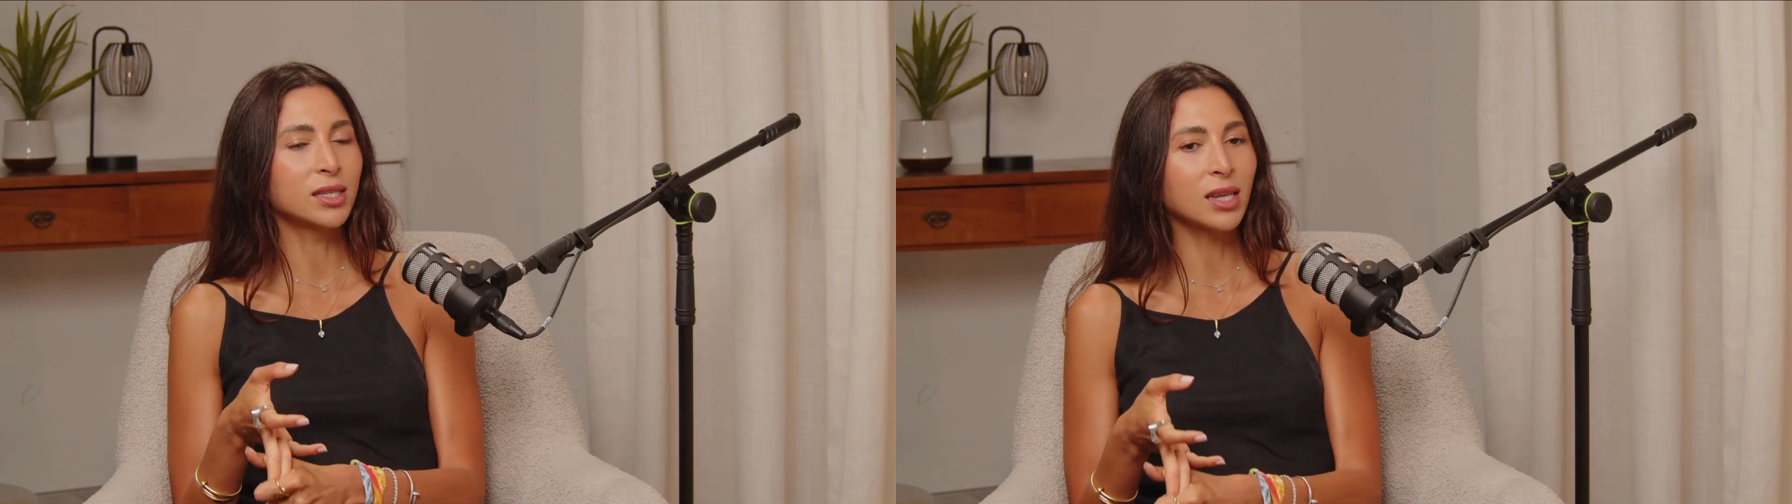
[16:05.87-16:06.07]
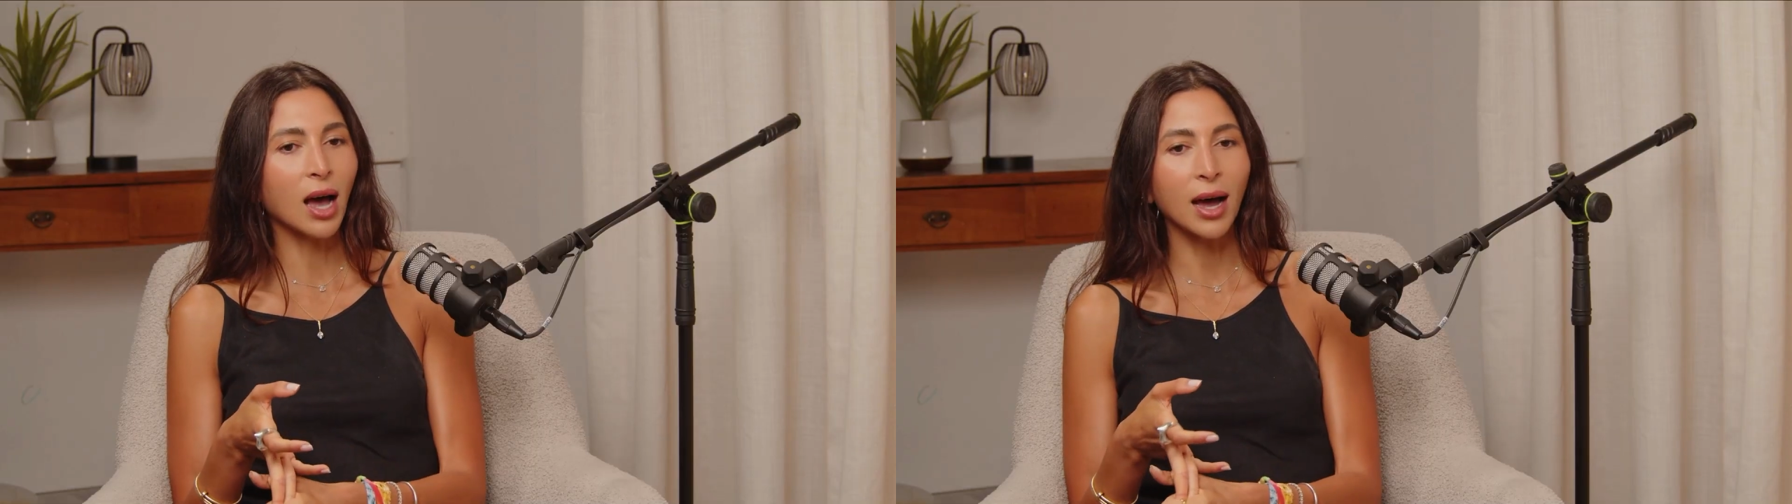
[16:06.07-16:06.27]

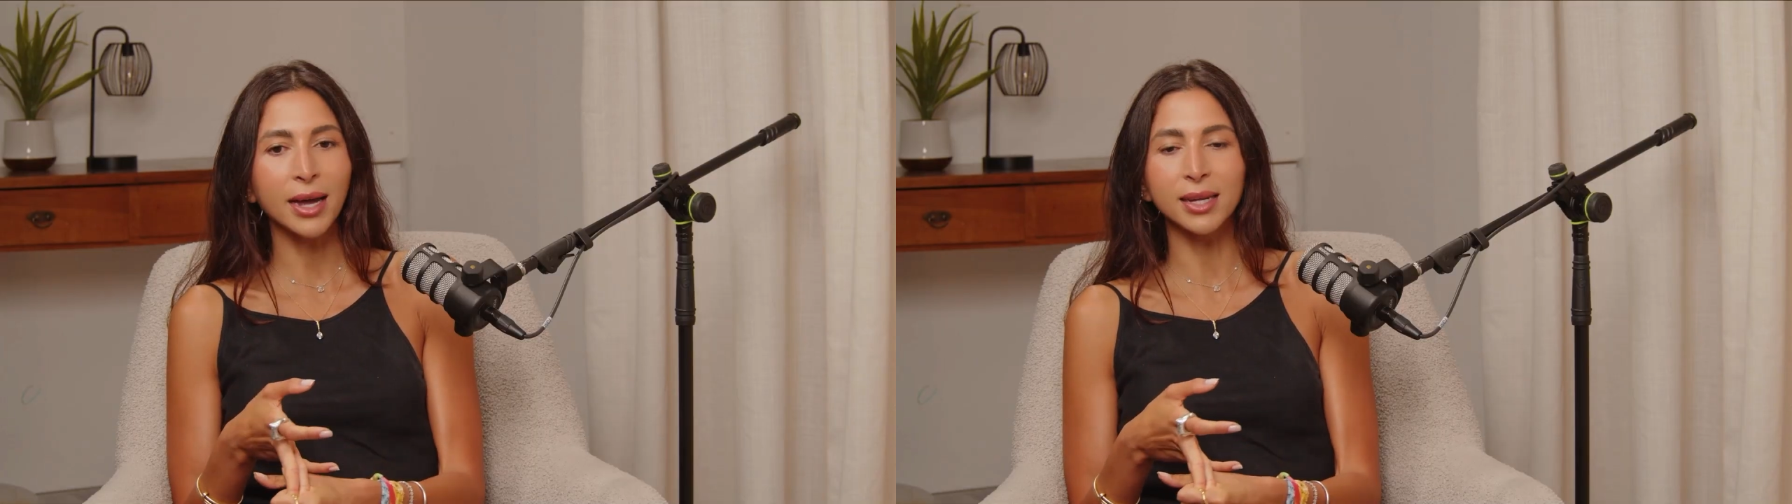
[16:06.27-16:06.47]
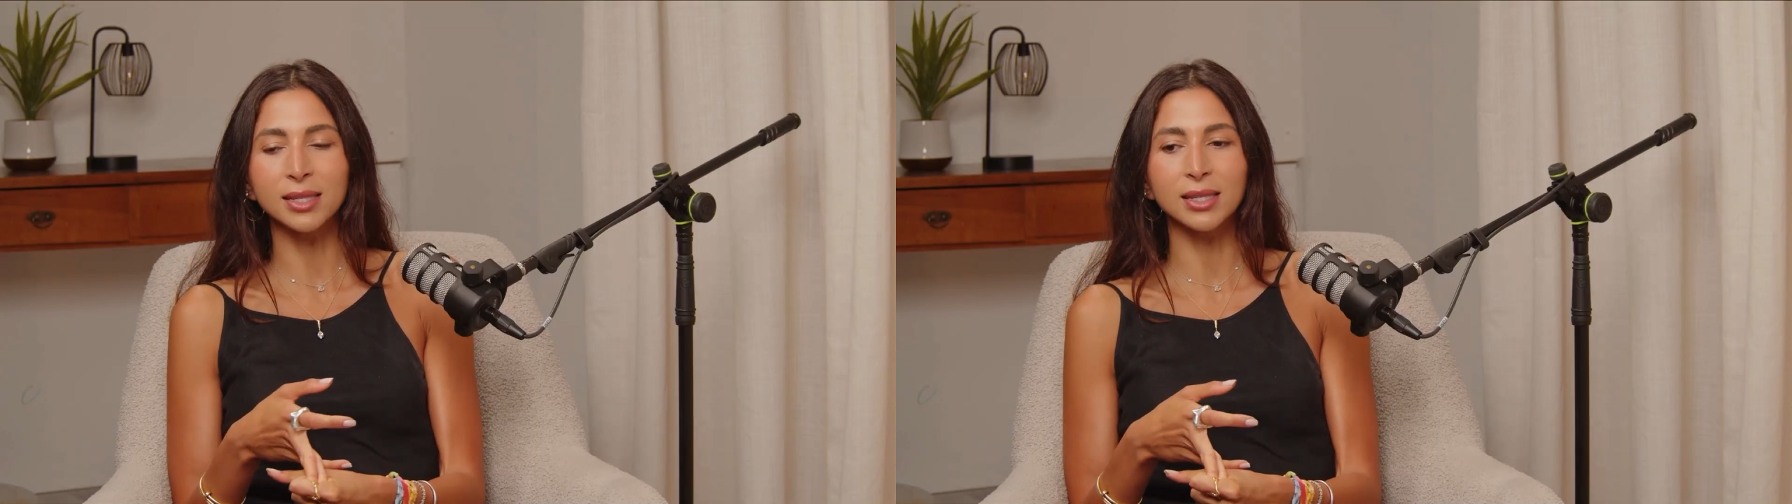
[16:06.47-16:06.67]

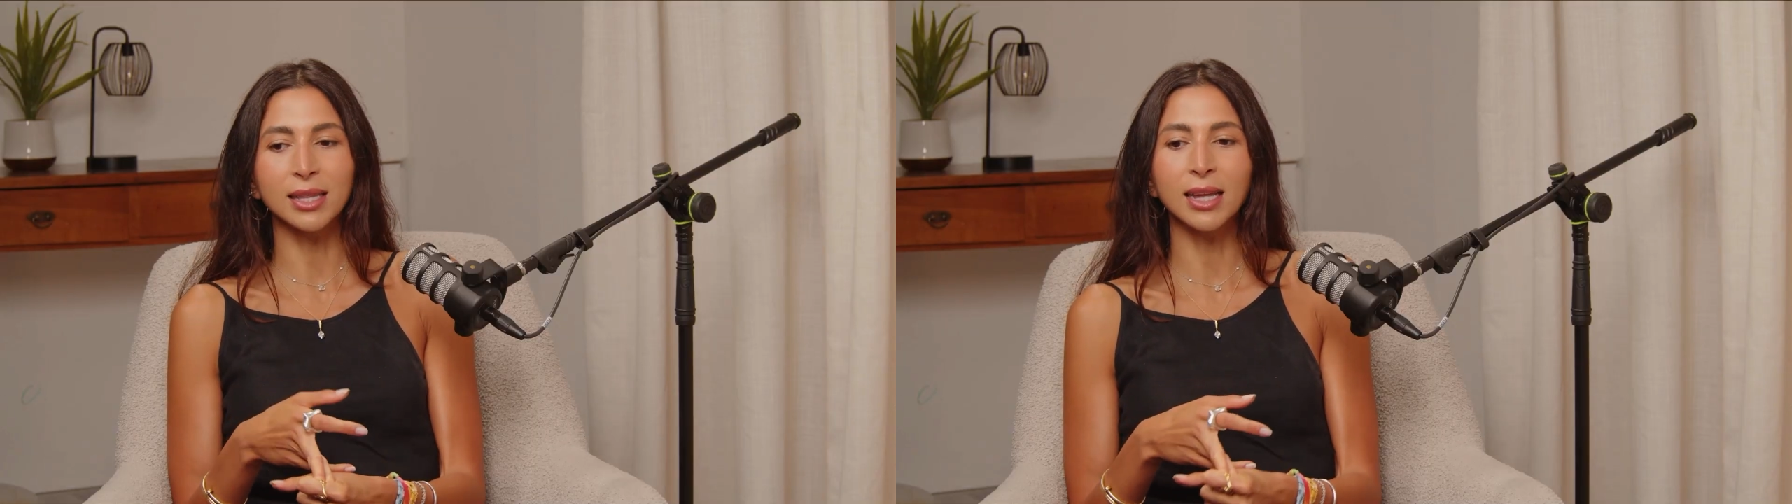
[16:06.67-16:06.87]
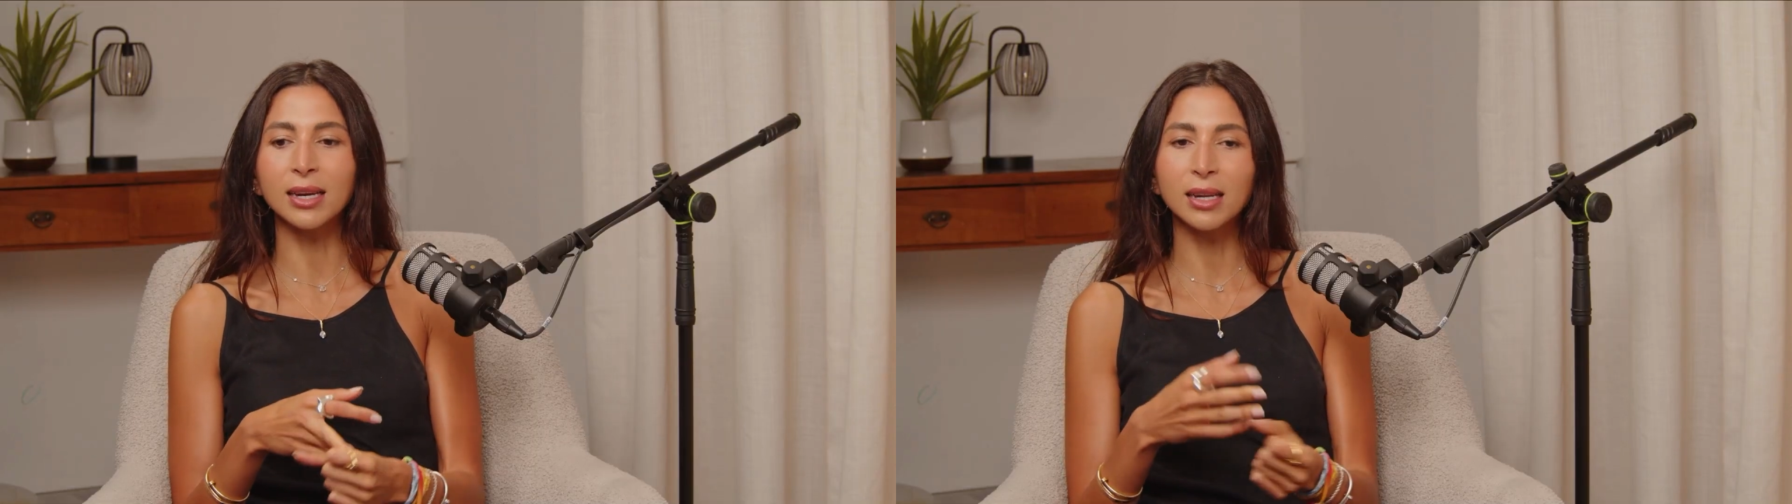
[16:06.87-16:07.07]
site,
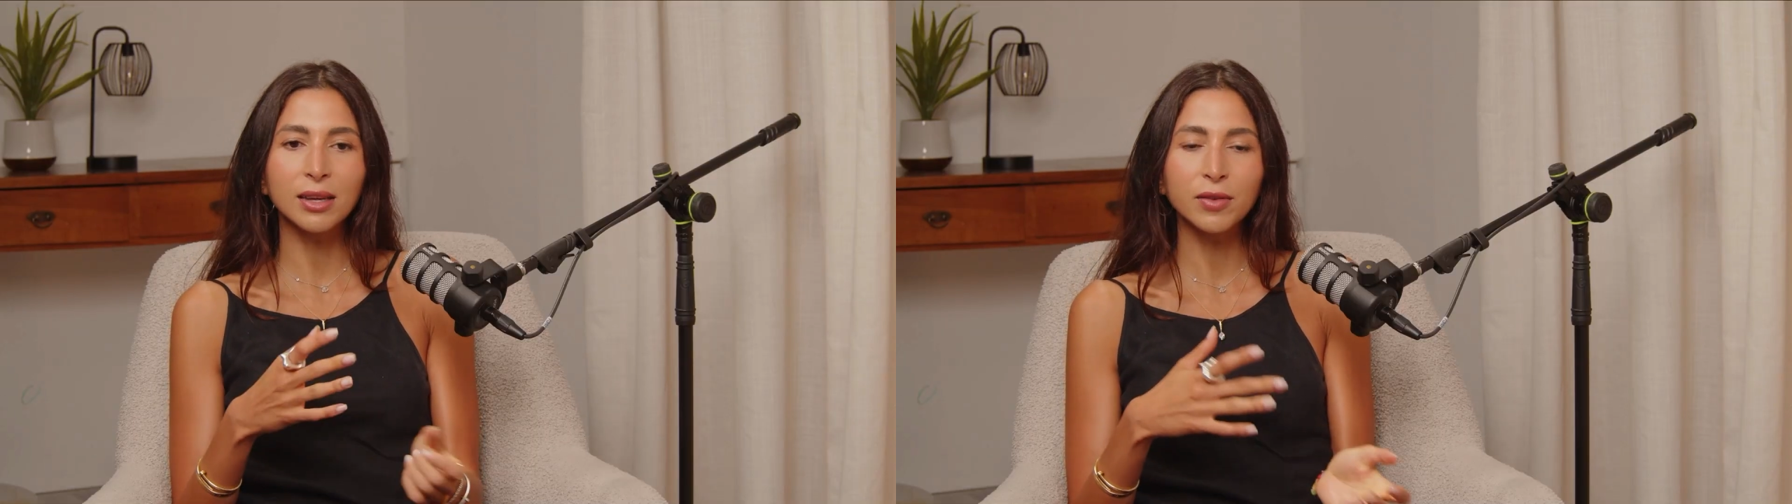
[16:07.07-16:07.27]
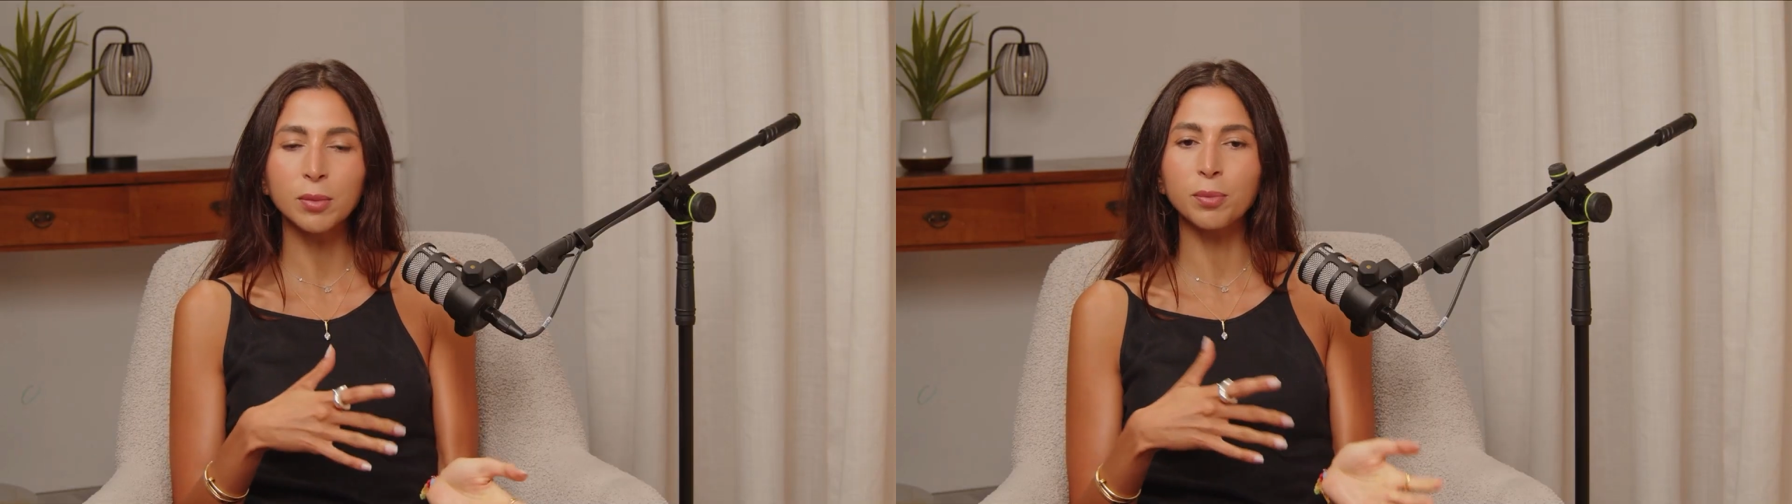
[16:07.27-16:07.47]
and then
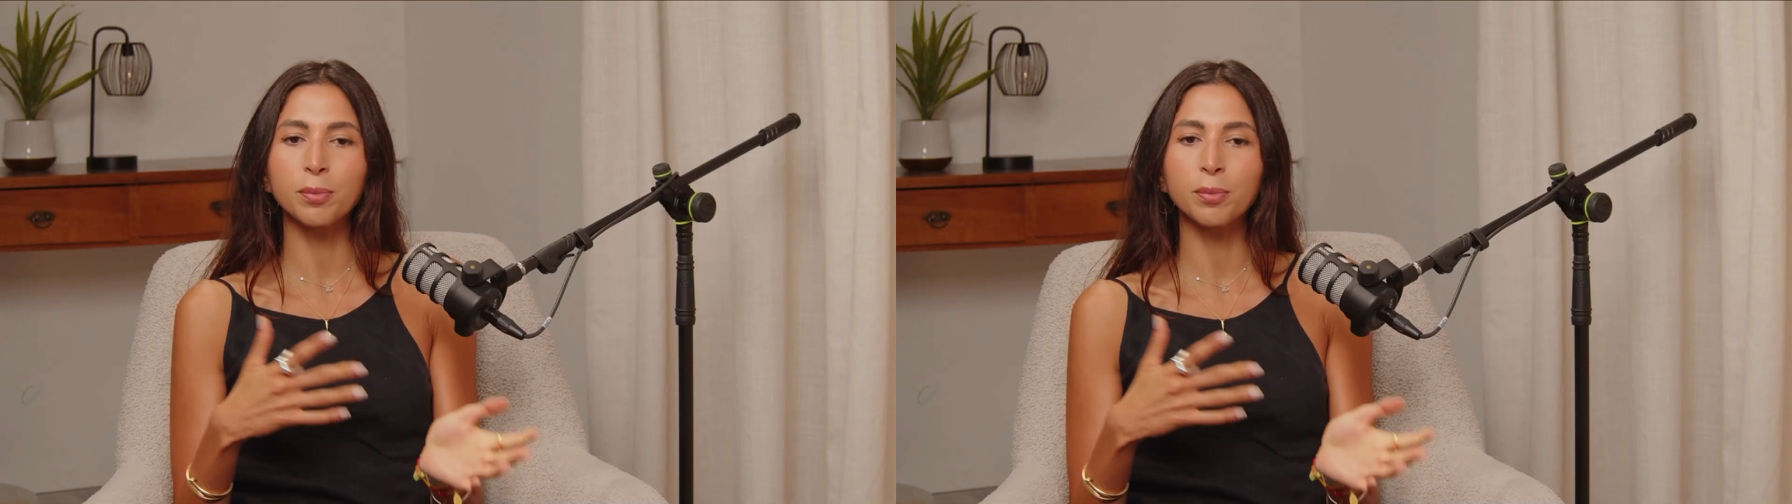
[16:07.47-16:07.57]
even